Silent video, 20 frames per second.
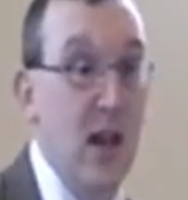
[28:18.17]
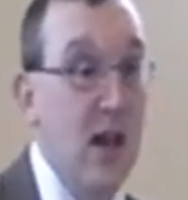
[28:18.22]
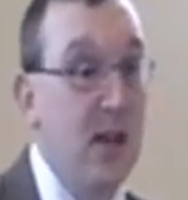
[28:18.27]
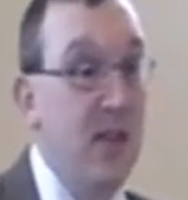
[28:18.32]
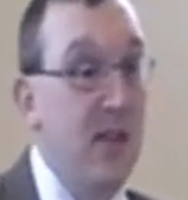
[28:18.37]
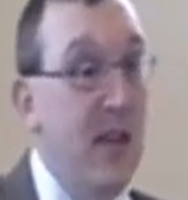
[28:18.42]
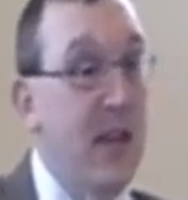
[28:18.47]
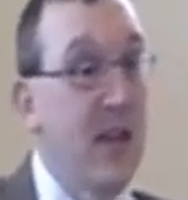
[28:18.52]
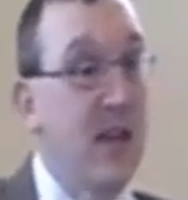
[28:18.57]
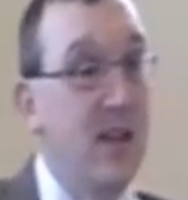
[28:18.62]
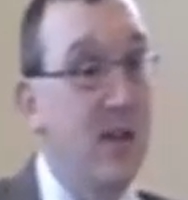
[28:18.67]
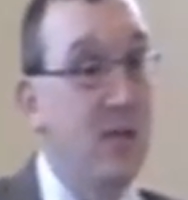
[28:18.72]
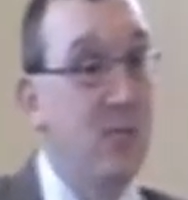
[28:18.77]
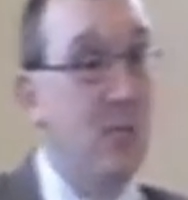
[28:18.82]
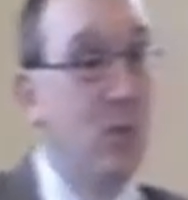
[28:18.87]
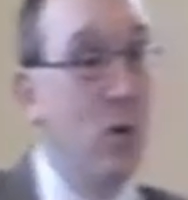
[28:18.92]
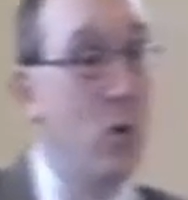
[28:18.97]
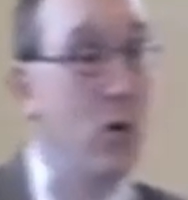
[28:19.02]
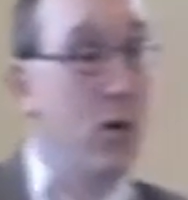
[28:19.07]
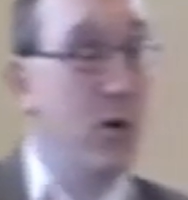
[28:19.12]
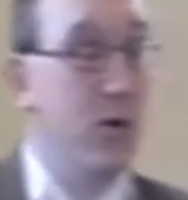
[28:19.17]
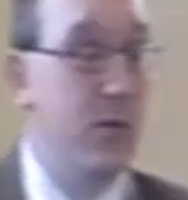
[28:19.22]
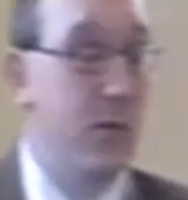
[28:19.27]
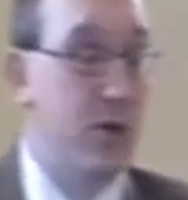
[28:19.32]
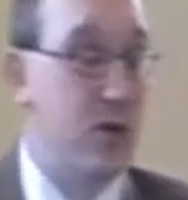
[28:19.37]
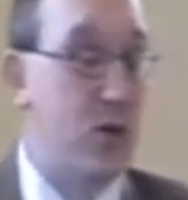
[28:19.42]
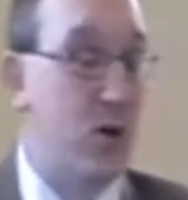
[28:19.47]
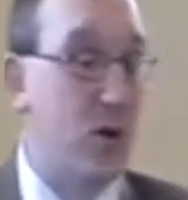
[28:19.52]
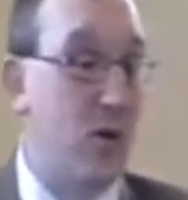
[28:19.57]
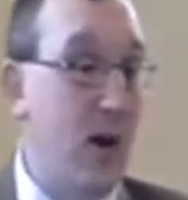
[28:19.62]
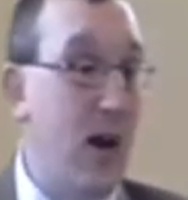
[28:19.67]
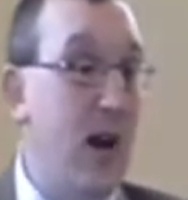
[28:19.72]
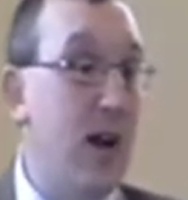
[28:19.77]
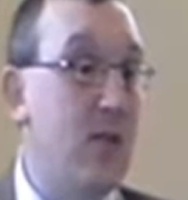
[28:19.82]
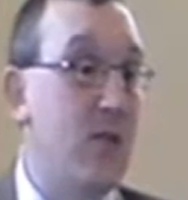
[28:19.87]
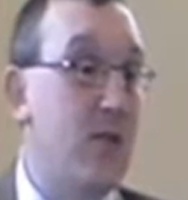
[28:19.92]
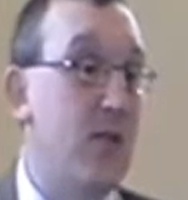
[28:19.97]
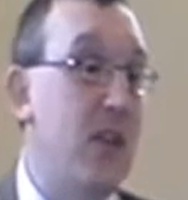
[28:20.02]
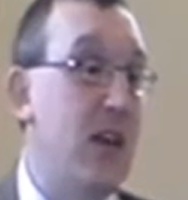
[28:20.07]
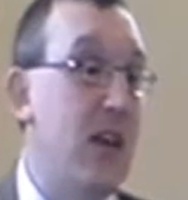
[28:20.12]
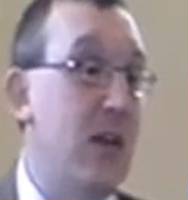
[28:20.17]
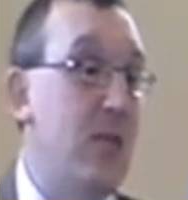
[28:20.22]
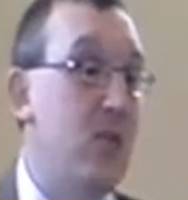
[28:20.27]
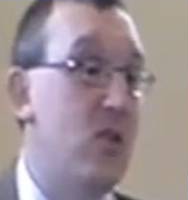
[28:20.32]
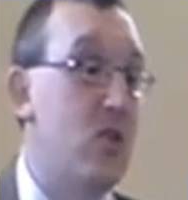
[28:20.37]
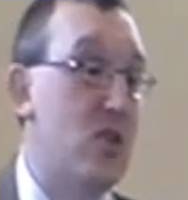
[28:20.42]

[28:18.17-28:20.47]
and they did more than was required for them,